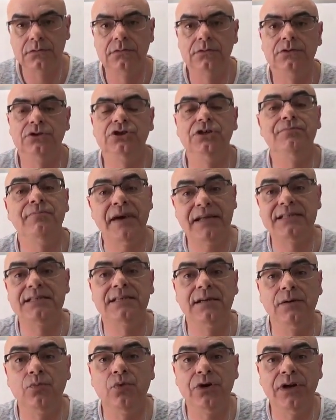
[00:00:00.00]
she met
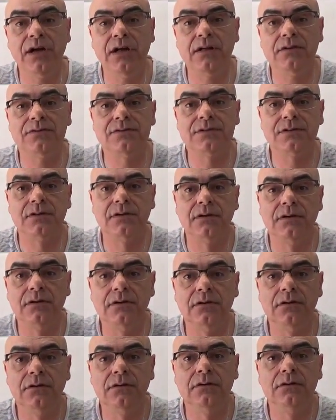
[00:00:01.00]
someone else
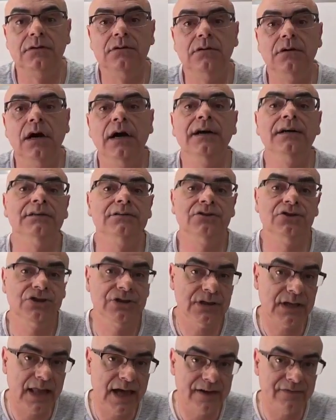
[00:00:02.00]
and
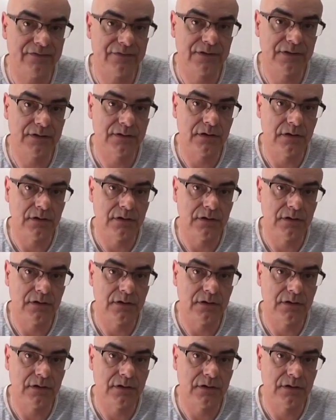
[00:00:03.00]
she left.